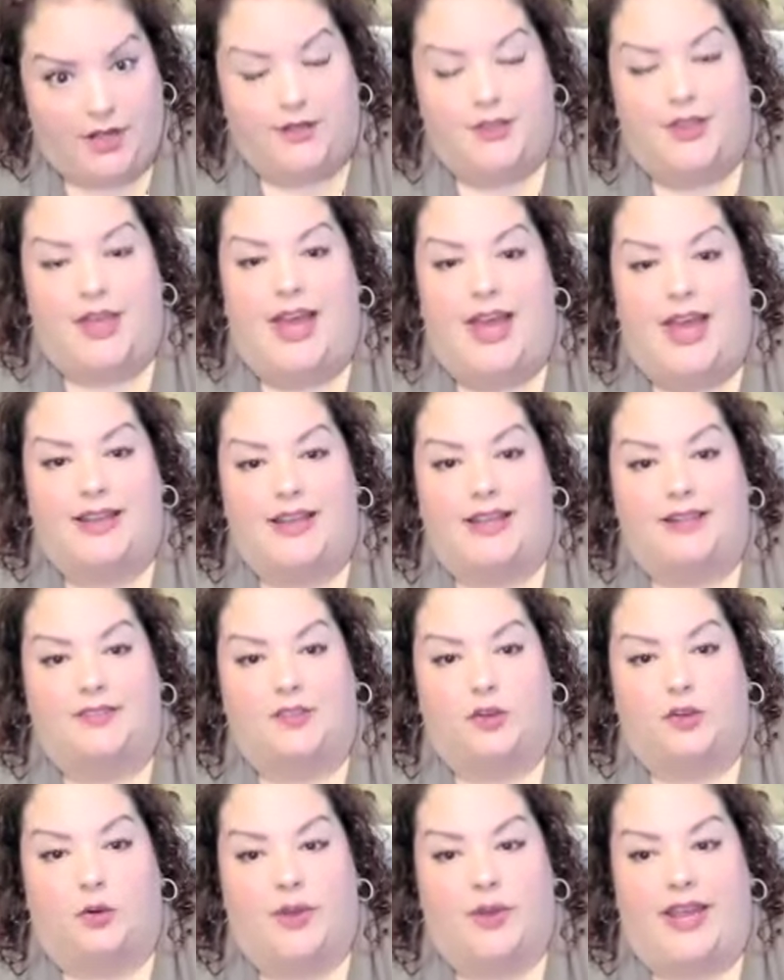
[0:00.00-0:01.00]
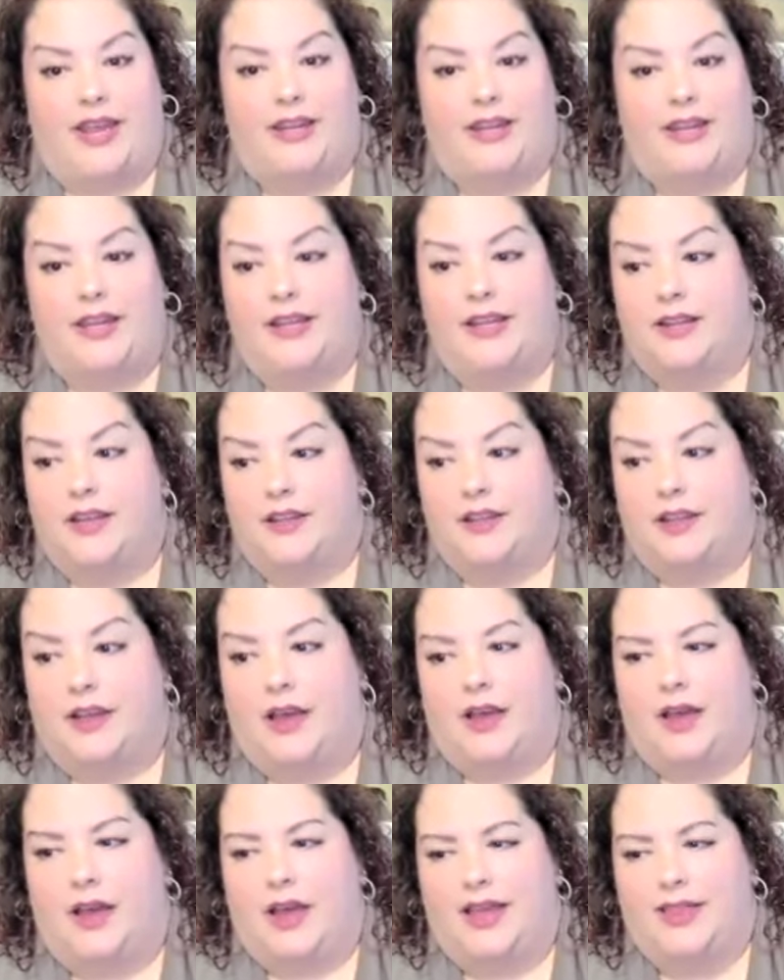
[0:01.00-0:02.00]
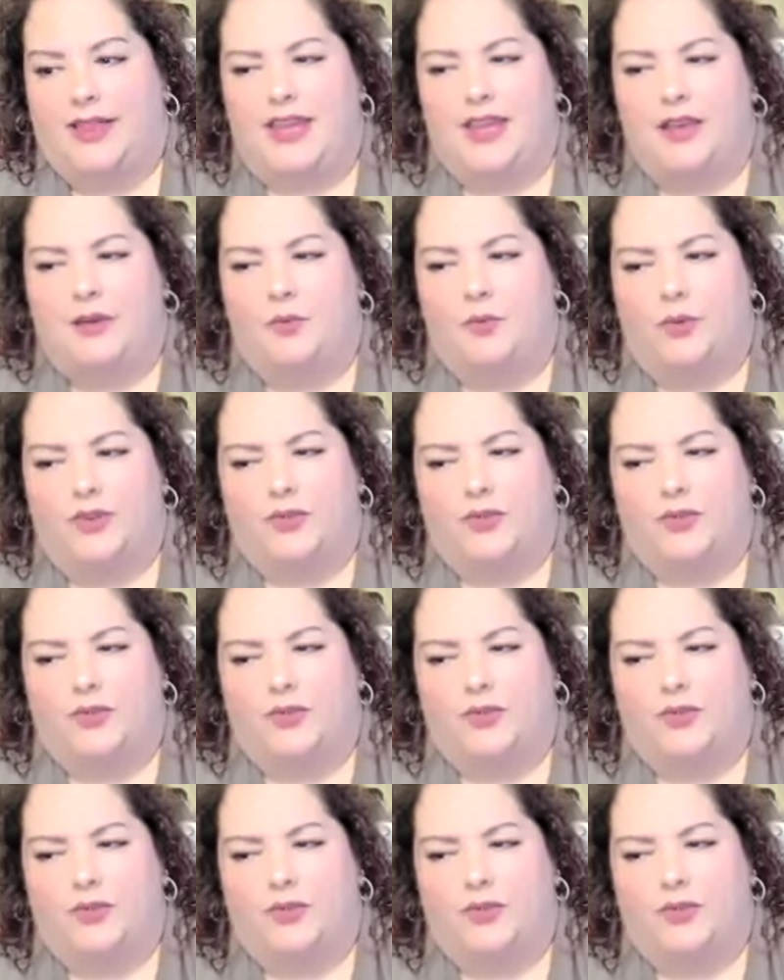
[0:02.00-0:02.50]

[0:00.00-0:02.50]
that it's created, I think